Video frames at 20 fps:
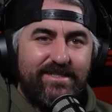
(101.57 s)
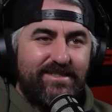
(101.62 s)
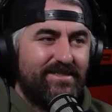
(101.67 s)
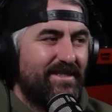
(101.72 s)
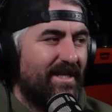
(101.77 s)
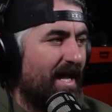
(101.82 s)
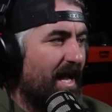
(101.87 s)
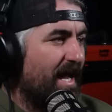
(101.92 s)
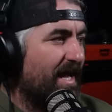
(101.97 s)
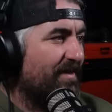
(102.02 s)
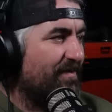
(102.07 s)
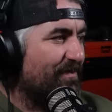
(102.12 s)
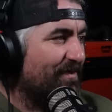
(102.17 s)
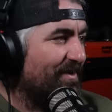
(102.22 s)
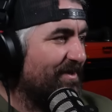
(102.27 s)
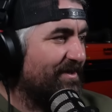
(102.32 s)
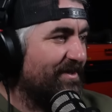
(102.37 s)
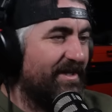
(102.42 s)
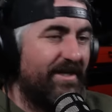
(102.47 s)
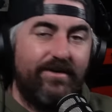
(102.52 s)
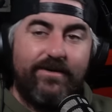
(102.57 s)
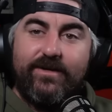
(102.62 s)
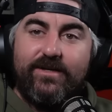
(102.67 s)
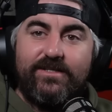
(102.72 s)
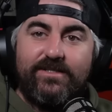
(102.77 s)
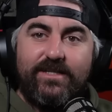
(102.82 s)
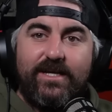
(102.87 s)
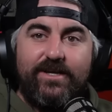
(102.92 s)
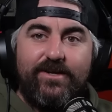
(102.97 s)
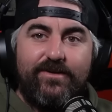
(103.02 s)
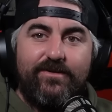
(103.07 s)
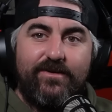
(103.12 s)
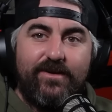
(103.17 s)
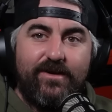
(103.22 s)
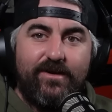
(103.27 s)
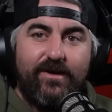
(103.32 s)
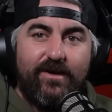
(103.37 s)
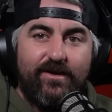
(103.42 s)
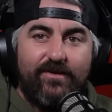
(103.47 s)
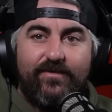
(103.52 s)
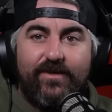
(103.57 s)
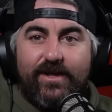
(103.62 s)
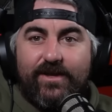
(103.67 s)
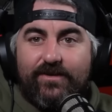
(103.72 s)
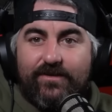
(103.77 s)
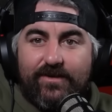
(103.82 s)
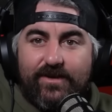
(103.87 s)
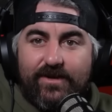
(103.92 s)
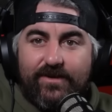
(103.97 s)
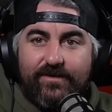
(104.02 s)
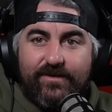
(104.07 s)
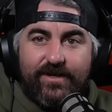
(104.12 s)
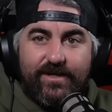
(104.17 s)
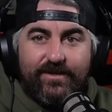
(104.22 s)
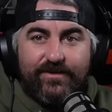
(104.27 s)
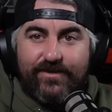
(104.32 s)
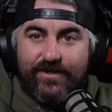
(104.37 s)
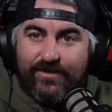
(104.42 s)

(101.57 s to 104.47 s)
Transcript: is like the lyrics that you that you're hearing,